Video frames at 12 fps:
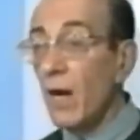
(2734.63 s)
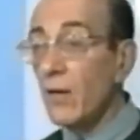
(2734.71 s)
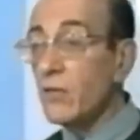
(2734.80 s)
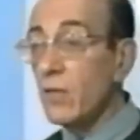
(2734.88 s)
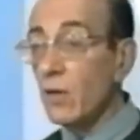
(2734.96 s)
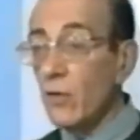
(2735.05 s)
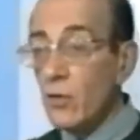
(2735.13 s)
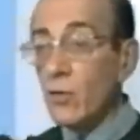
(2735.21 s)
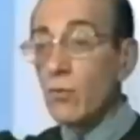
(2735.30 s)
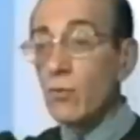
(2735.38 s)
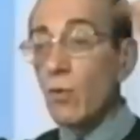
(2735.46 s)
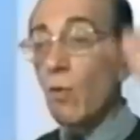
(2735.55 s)
until the
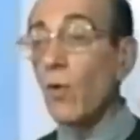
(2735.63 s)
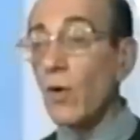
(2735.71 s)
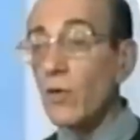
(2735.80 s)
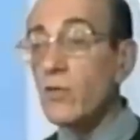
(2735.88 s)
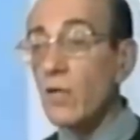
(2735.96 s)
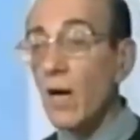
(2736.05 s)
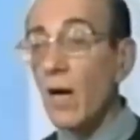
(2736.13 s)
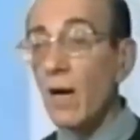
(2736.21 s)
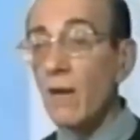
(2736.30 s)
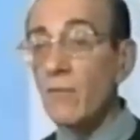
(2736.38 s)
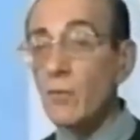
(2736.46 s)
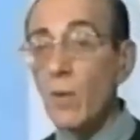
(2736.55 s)
two doors
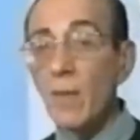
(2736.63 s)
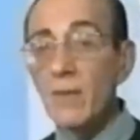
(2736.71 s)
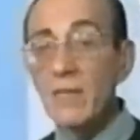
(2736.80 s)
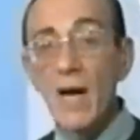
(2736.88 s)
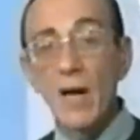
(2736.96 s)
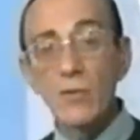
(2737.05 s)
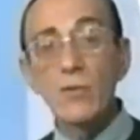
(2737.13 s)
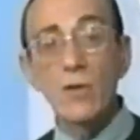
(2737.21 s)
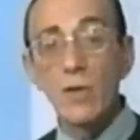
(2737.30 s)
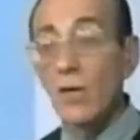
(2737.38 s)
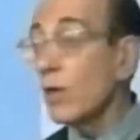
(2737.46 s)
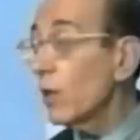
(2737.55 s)
of Swami's
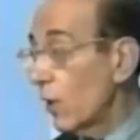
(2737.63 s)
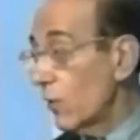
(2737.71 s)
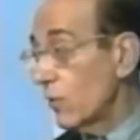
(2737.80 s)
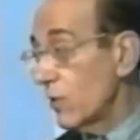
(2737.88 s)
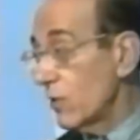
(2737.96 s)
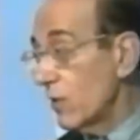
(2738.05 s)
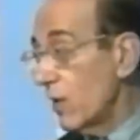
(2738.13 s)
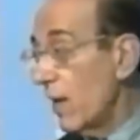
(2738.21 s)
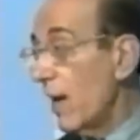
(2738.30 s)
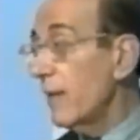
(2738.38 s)
house closes.